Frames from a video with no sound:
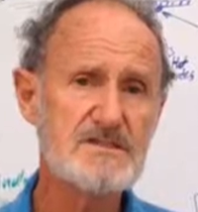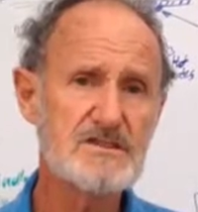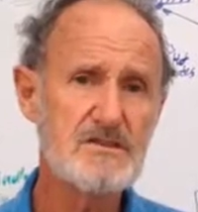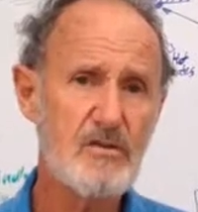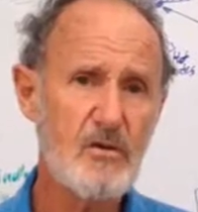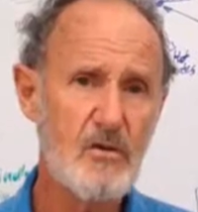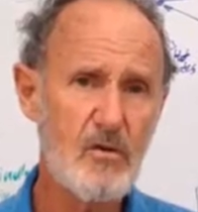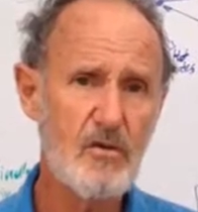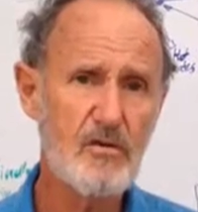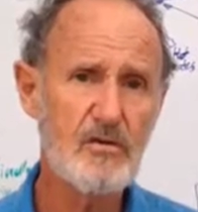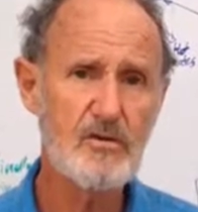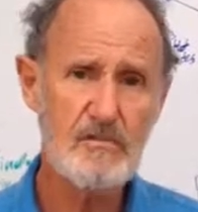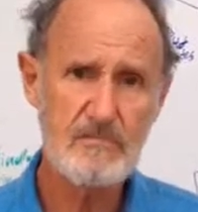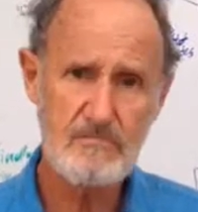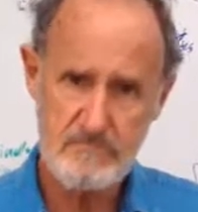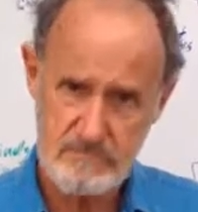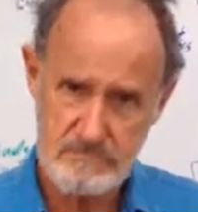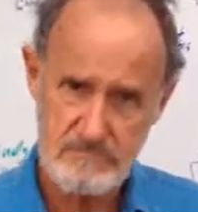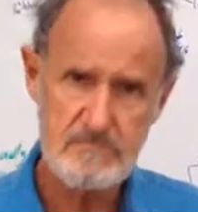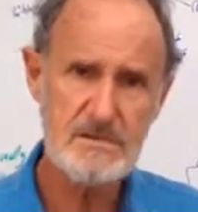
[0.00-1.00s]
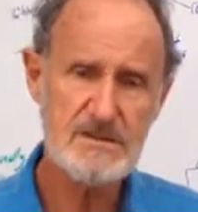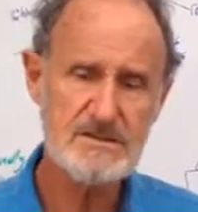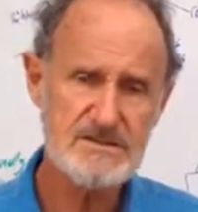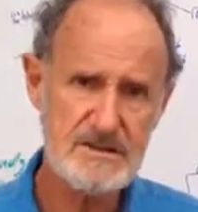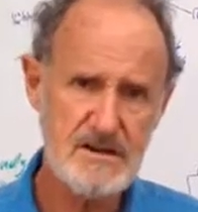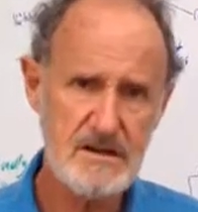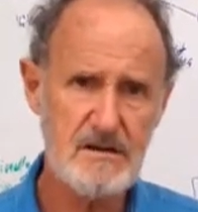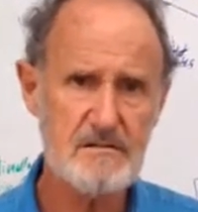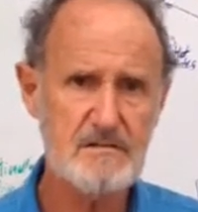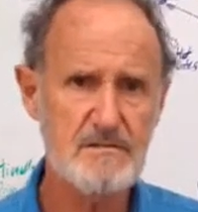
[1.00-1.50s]
she ordered
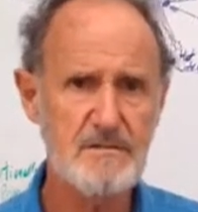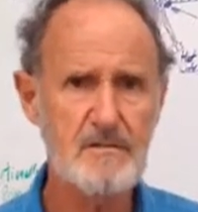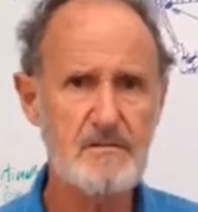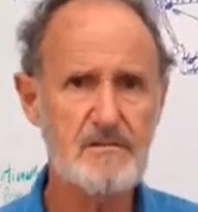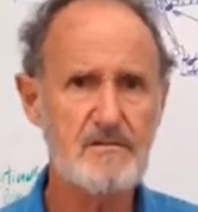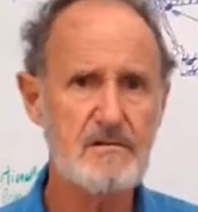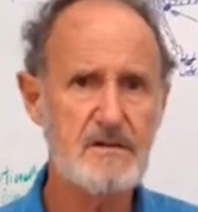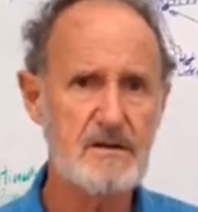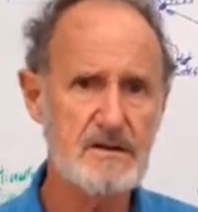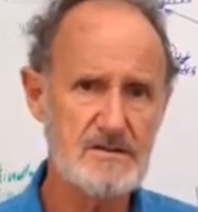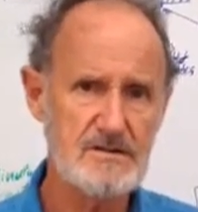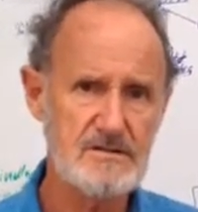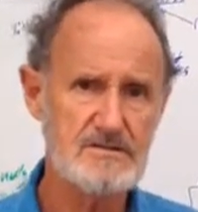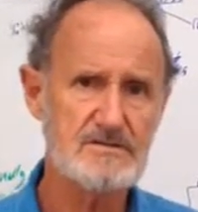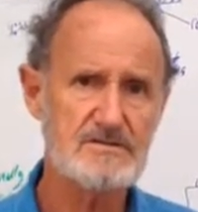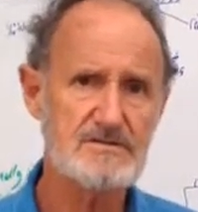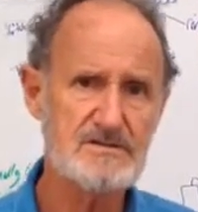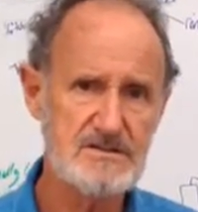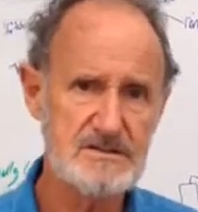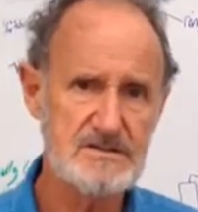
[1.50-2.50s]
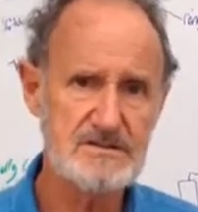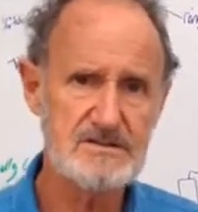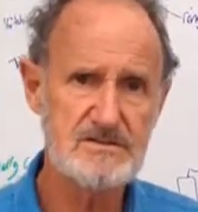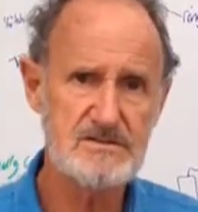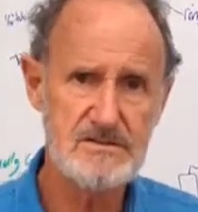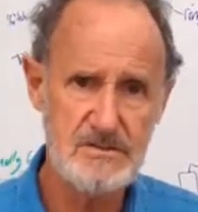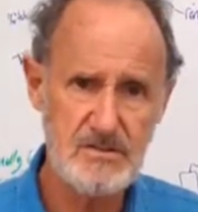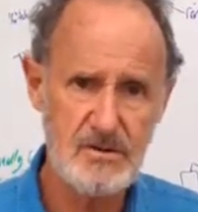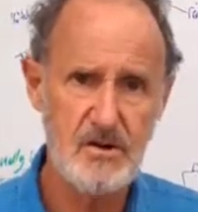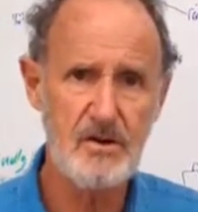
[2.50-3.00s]
a shower filter, and
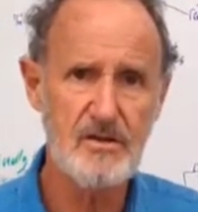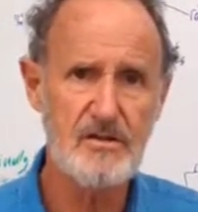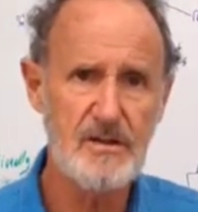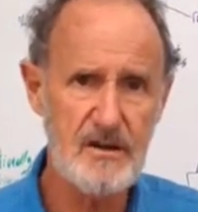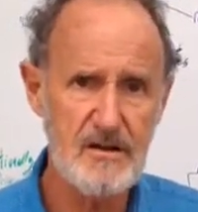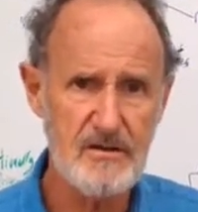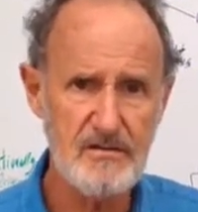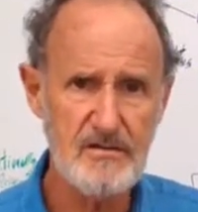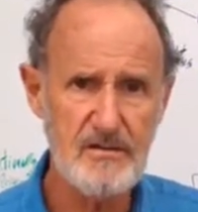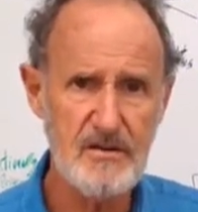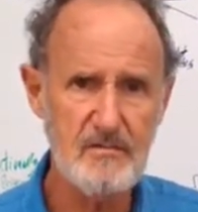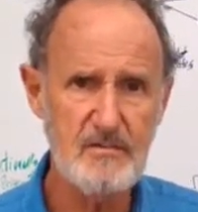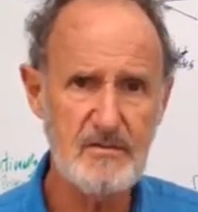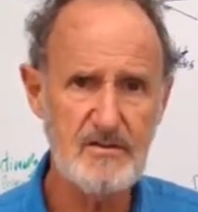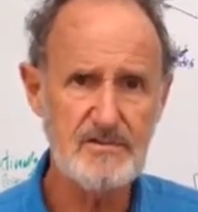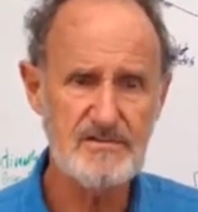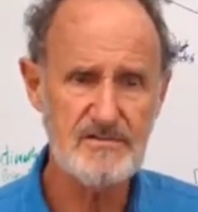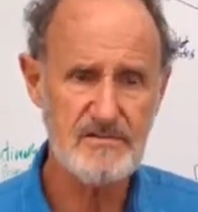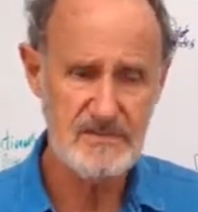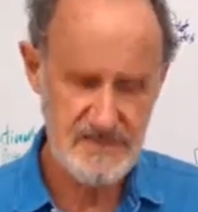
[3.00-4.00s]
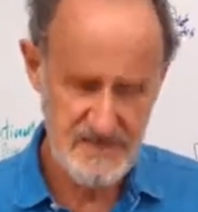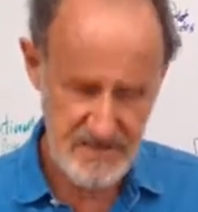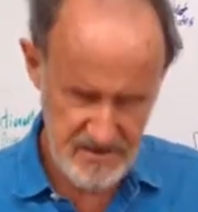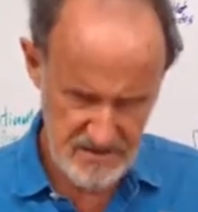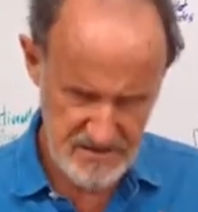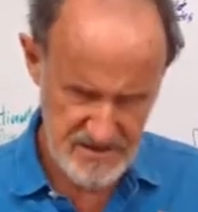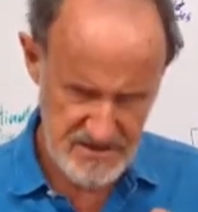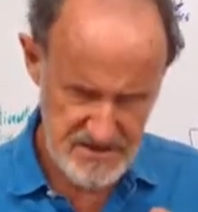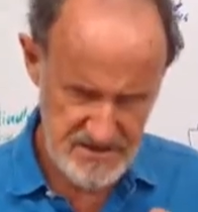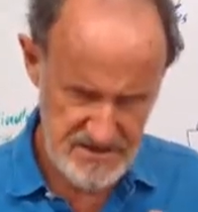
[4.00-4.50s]
she's got the alkaline boost, and I
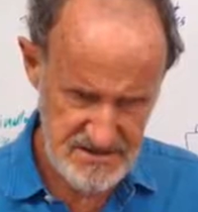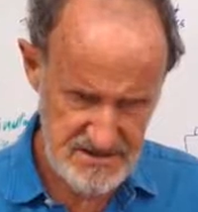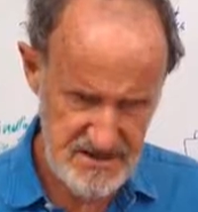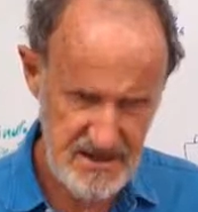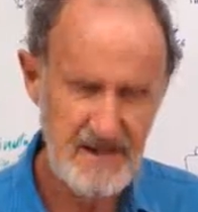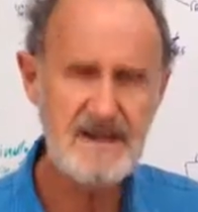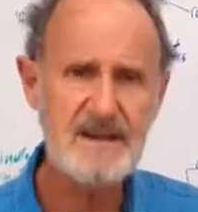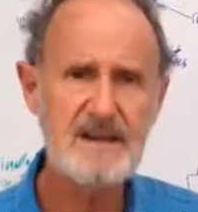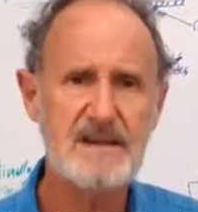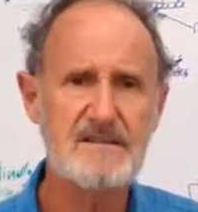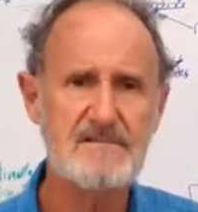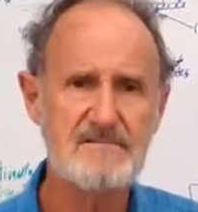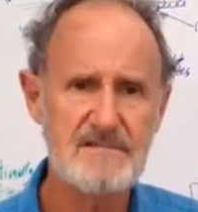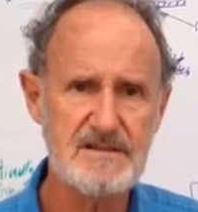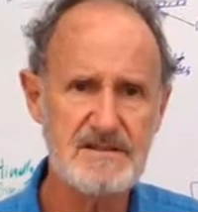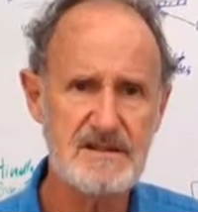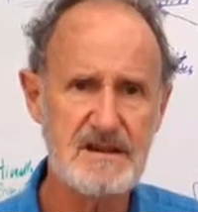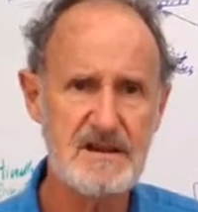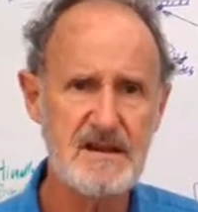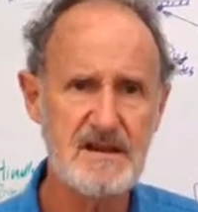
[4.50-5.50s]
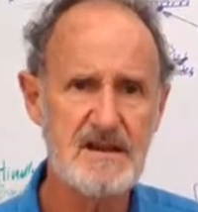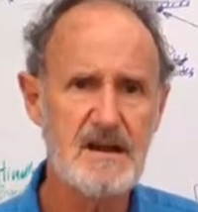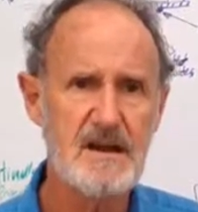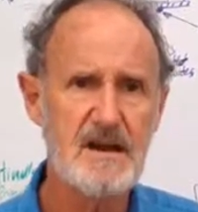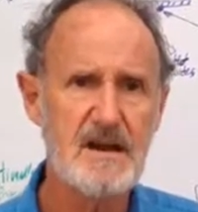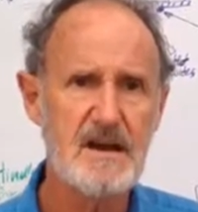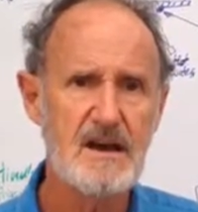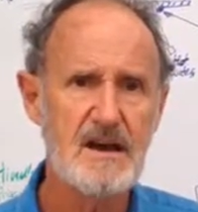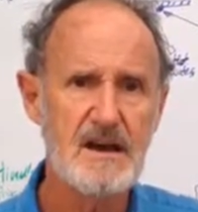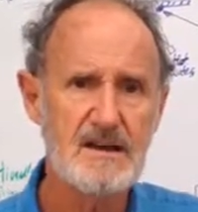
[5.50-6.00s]
said, look, just take it every
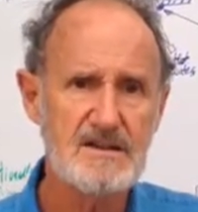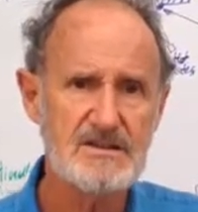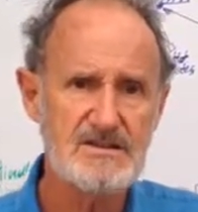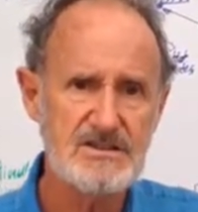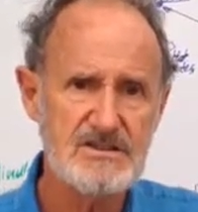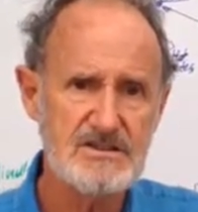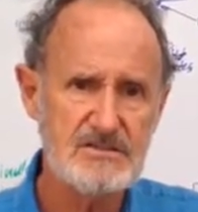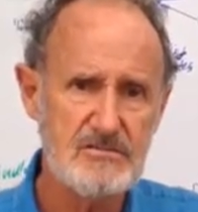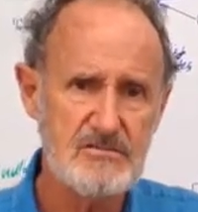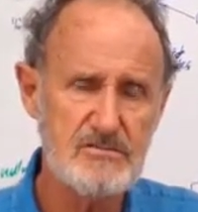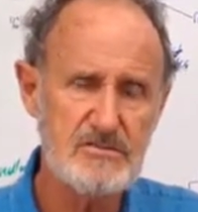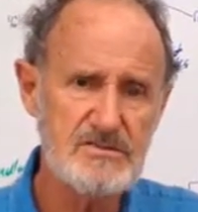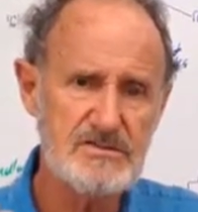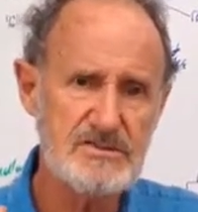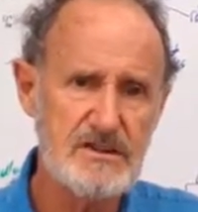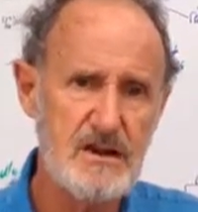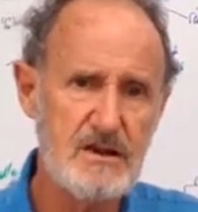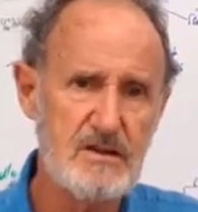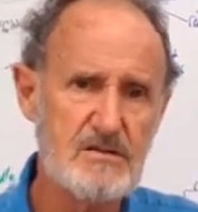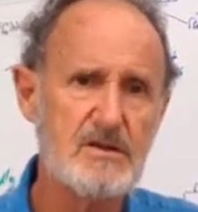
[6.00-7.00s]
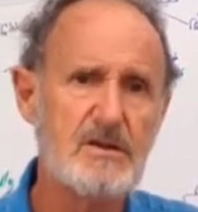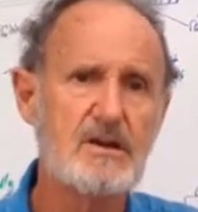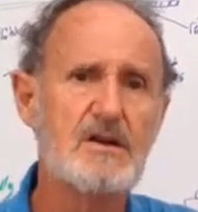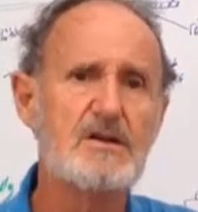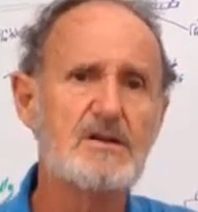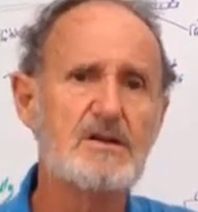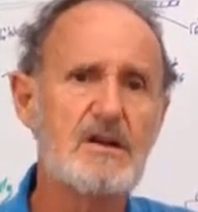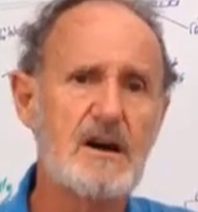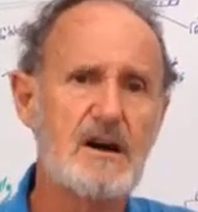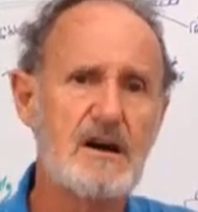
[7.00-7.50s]
day. And she's also
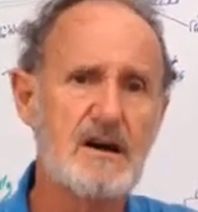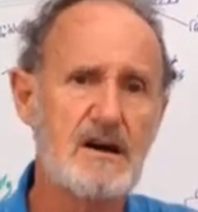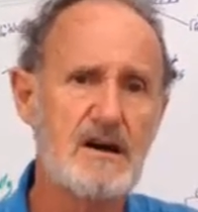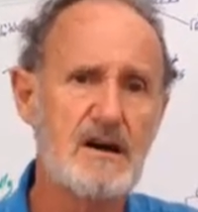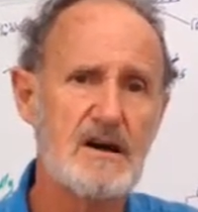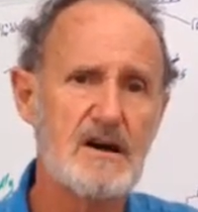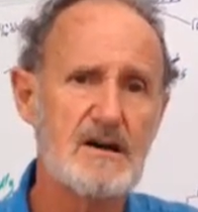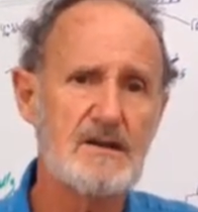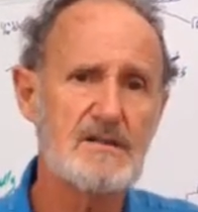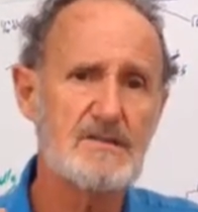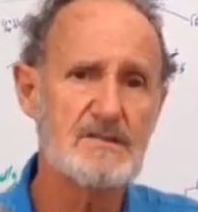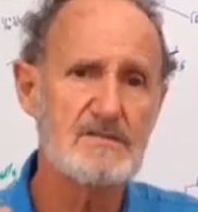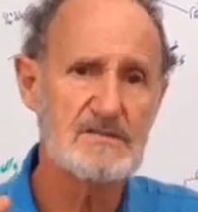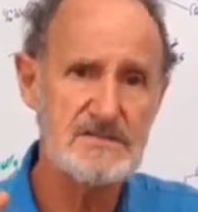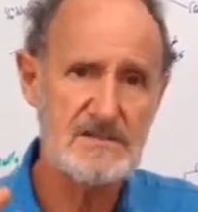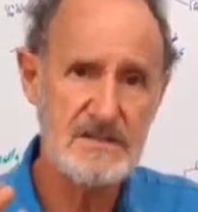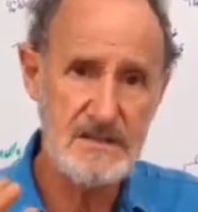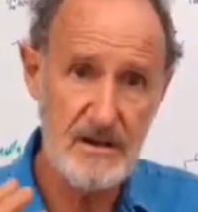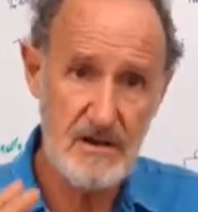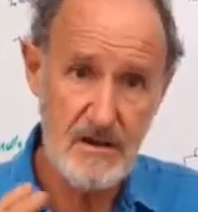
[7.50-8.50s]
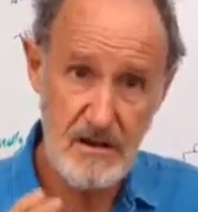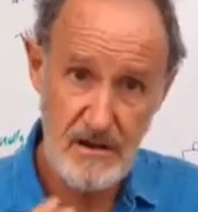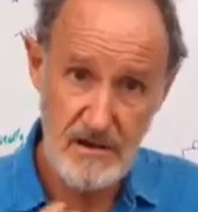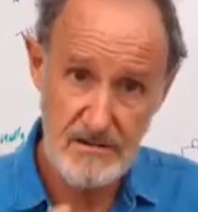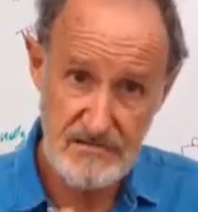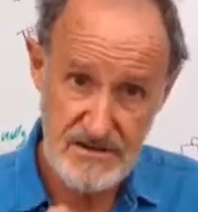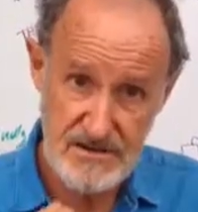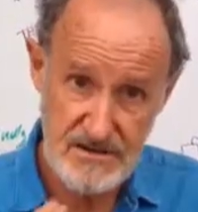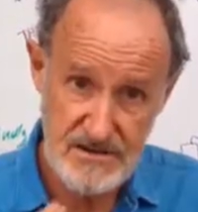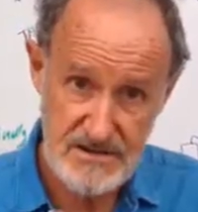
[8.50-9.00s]
using the
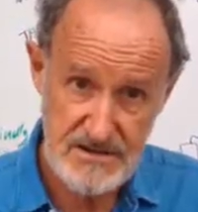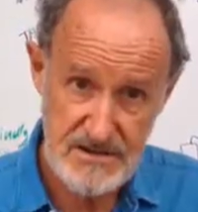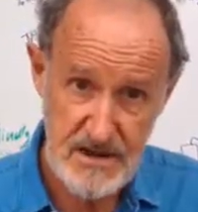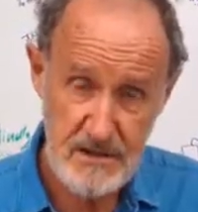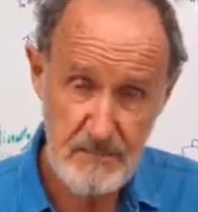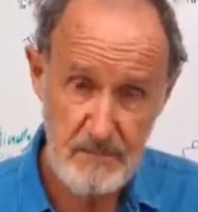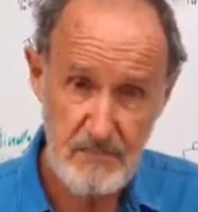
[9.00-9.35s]
hydrogen